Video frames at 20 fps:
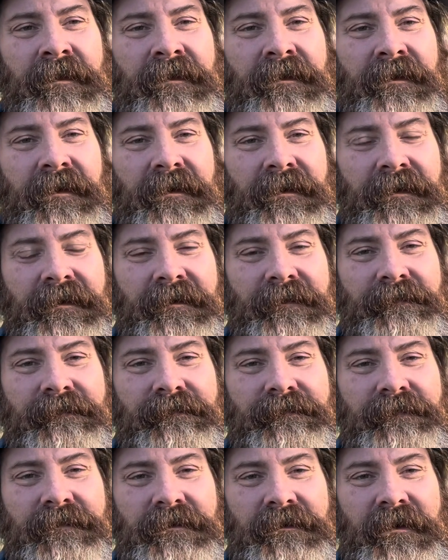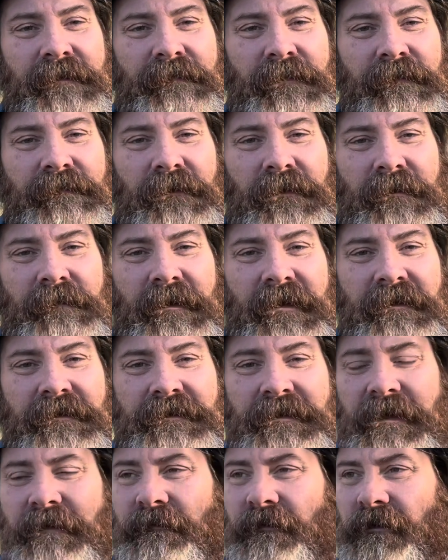Um, so I put more miles
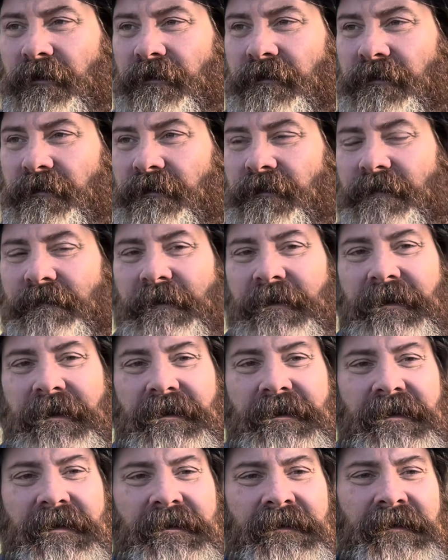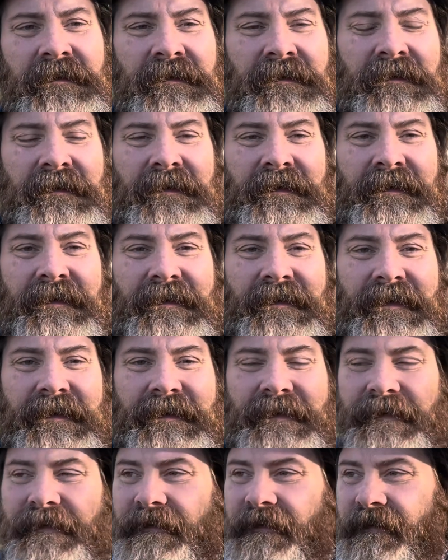than I wanted to in the beginning,
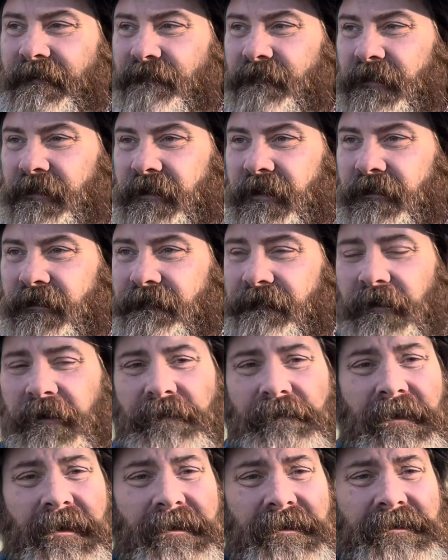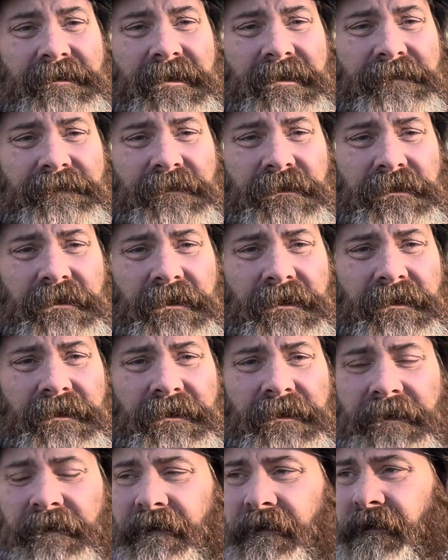uh, but they were fun miles, that's for
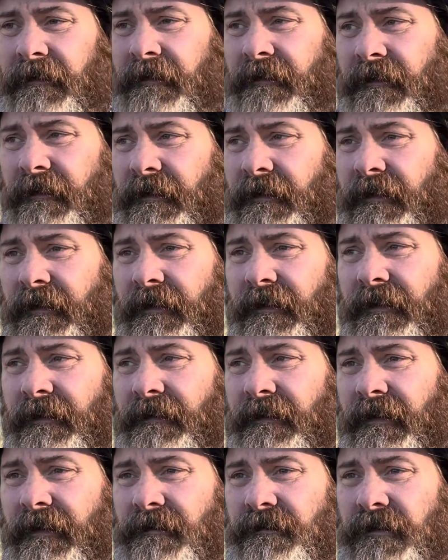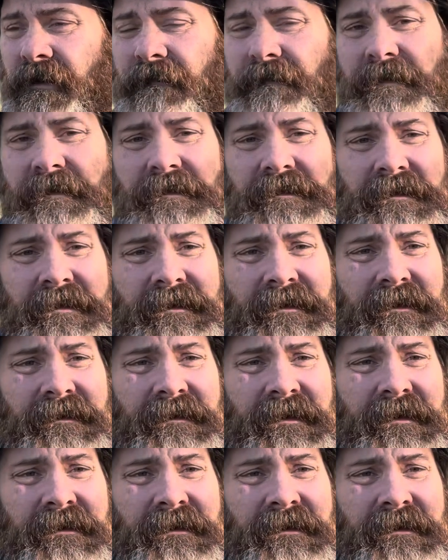sure. And I drove this thing on the